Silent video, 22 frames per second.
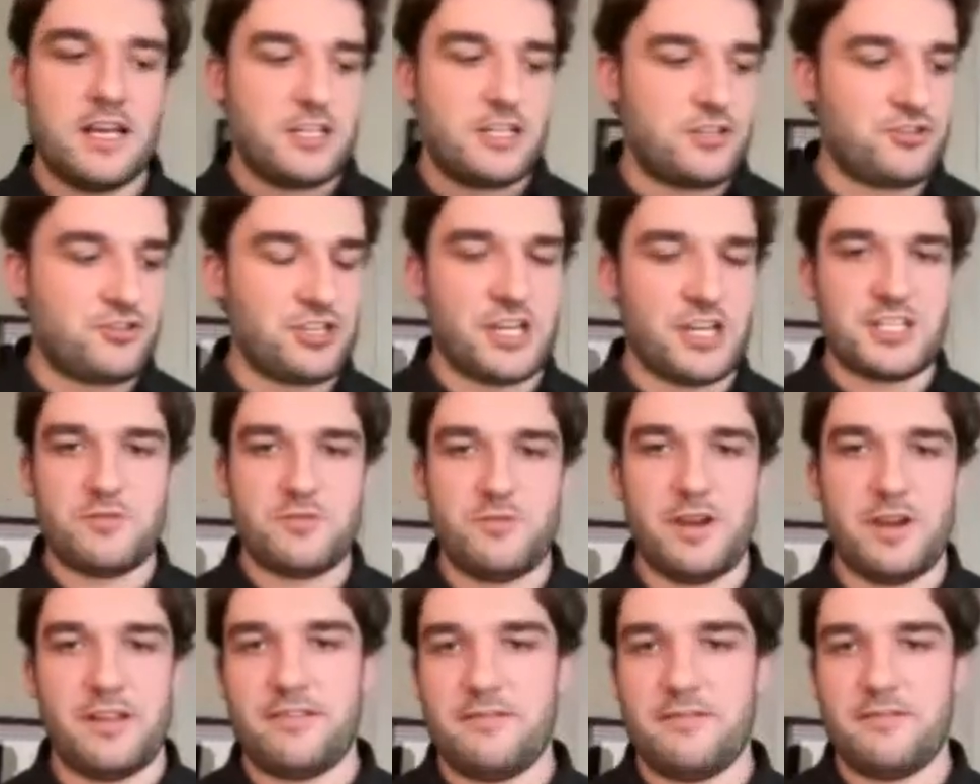So just
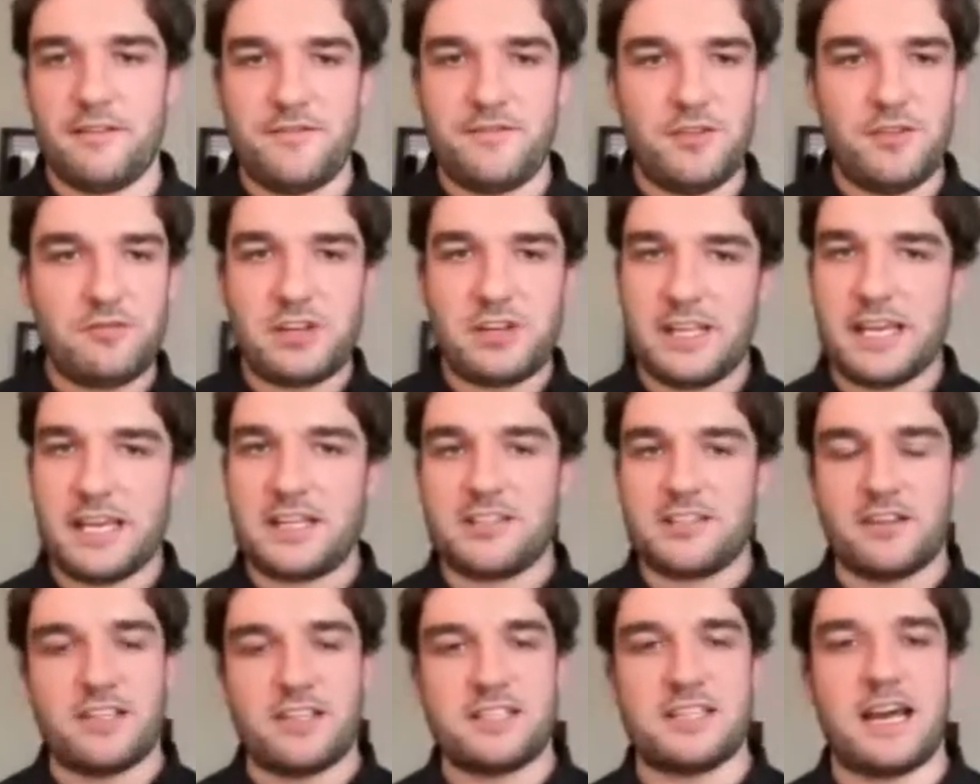with a few
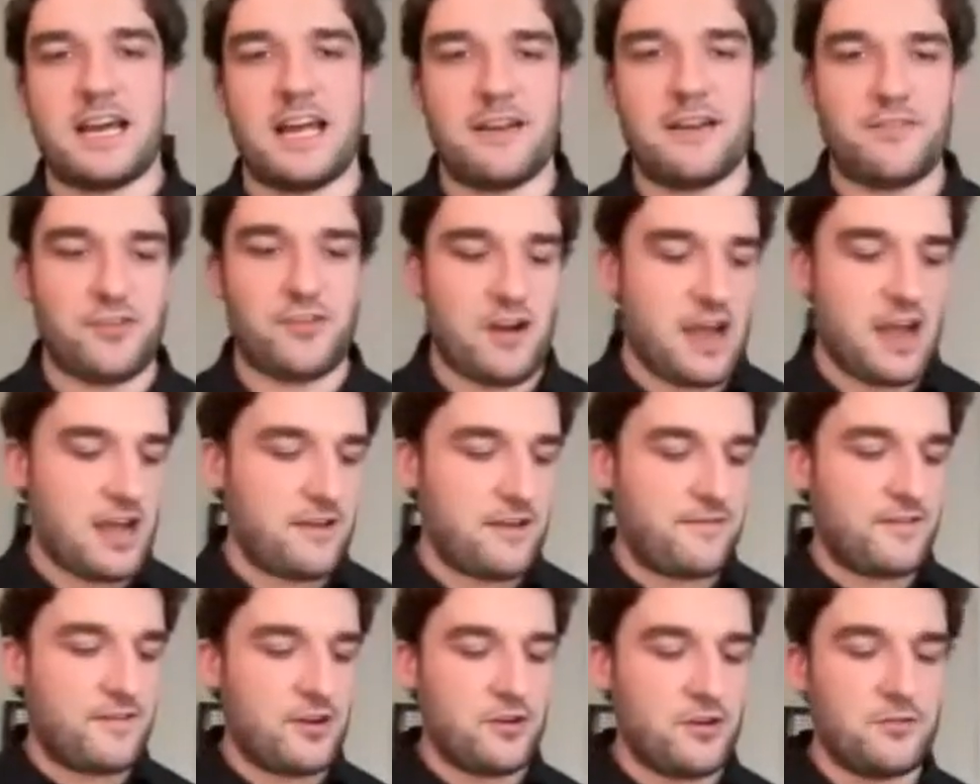clicks on the side of your
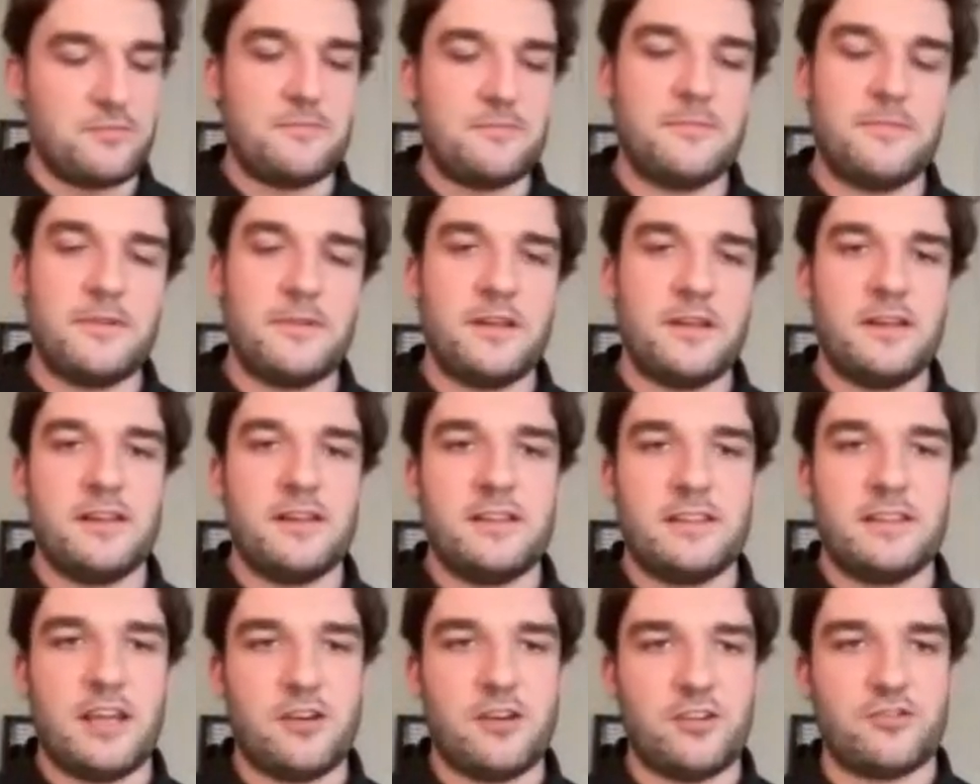iPhone,
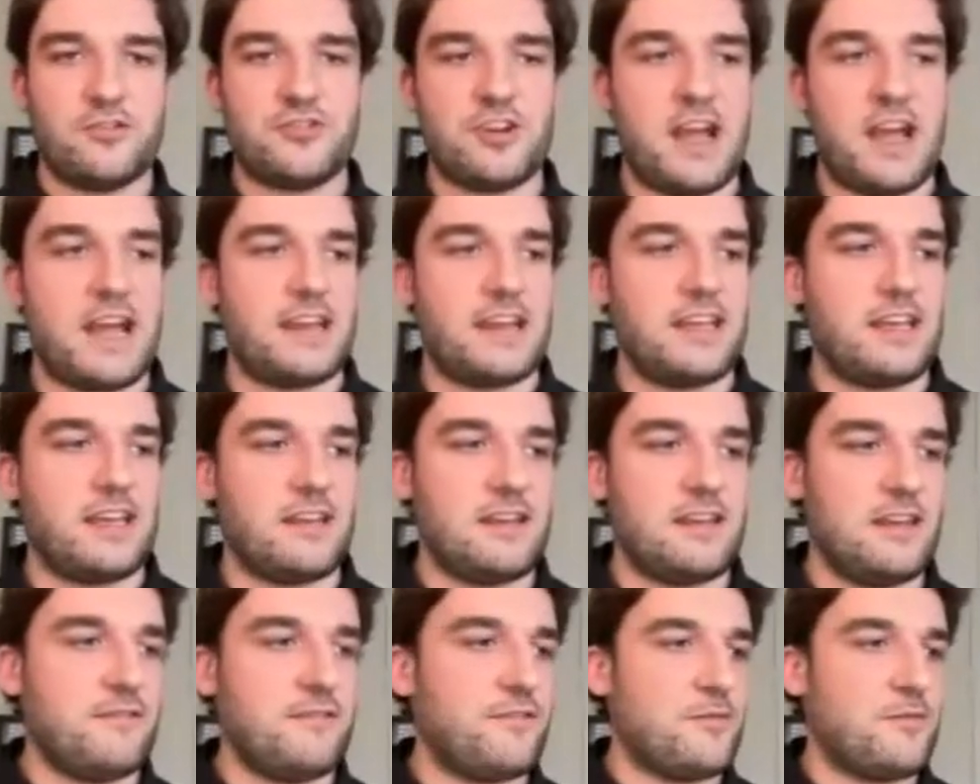there your
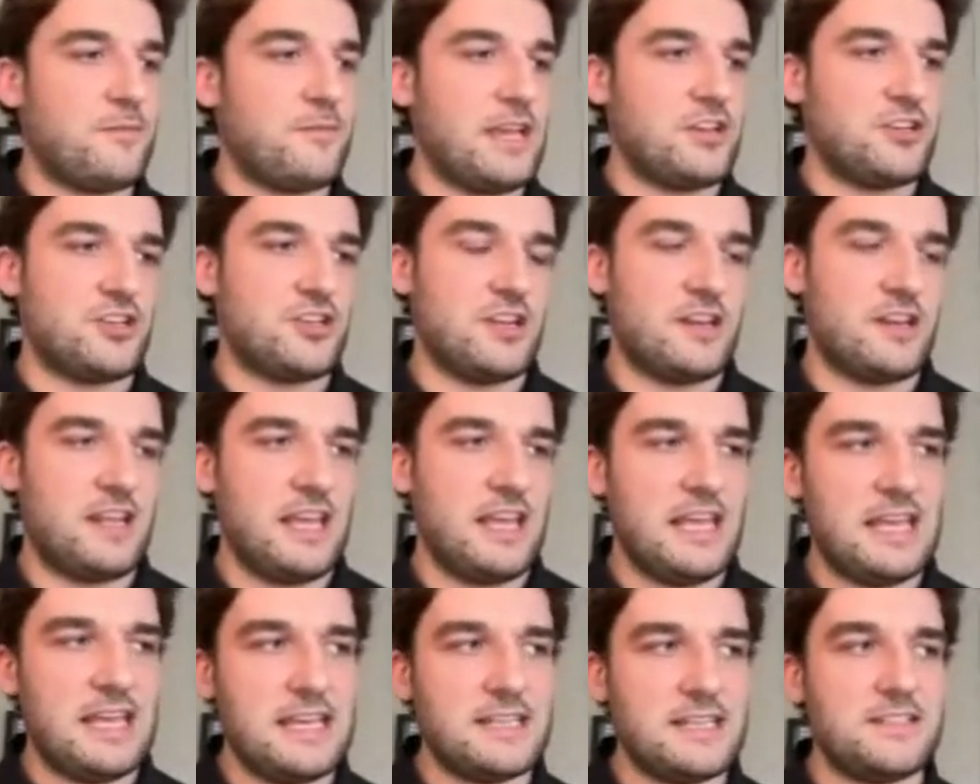tracking information
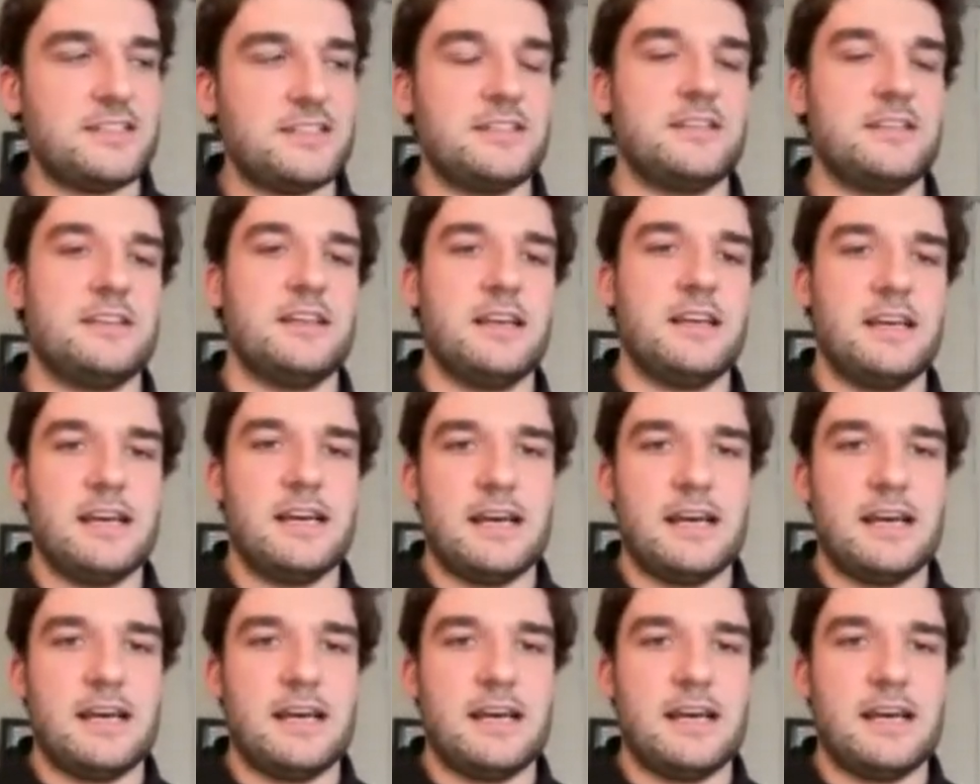is.